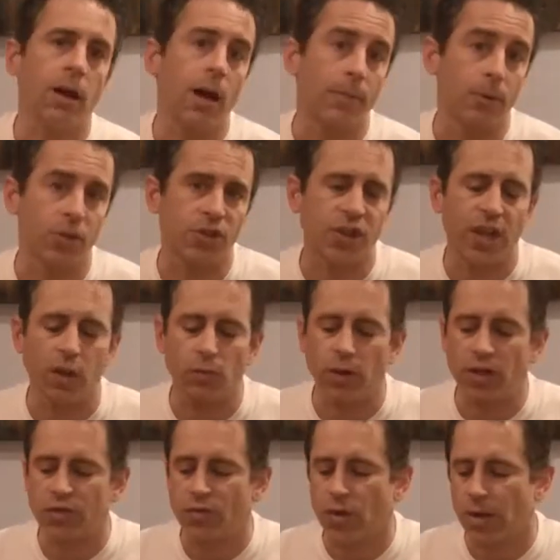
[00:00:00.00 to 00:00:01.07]
upper scale
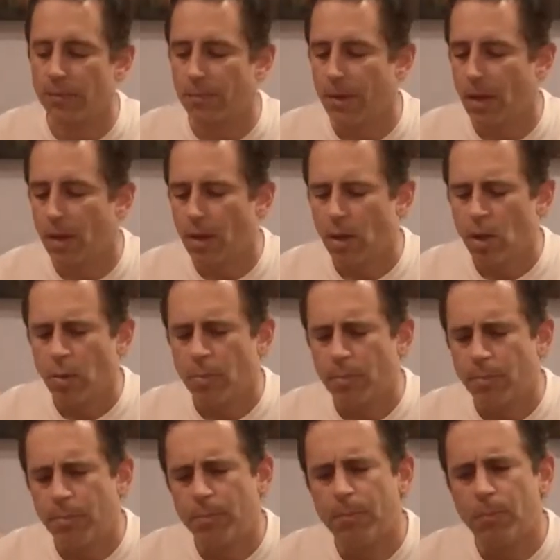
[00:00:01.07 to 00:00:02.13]
restaurant.
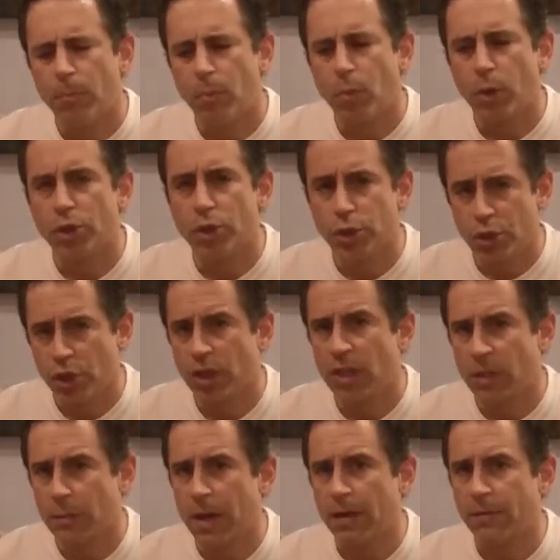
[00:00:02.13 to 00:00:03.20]
What you should
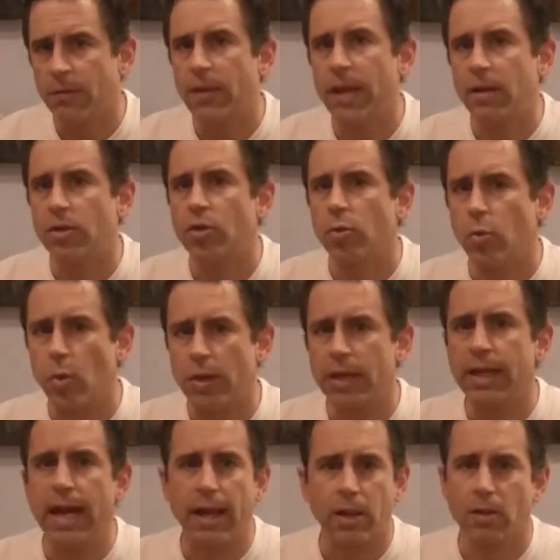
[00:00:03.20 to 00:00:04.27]
expect for that
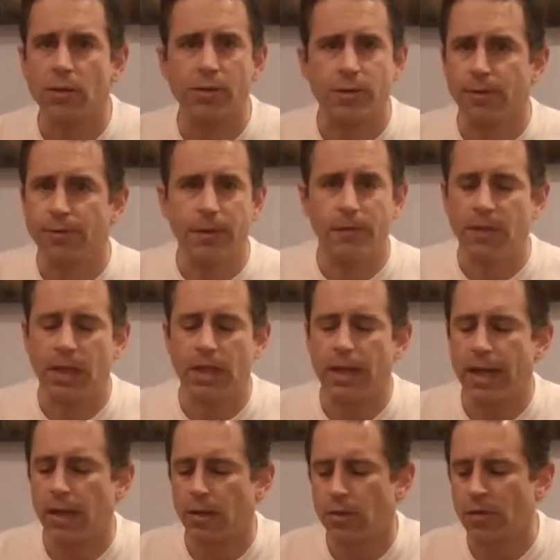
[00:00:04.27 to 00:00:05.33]
$20 or
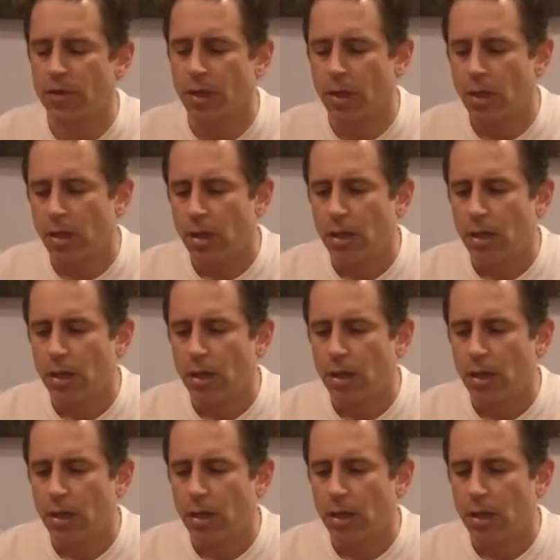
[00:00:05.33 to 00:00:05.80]
$15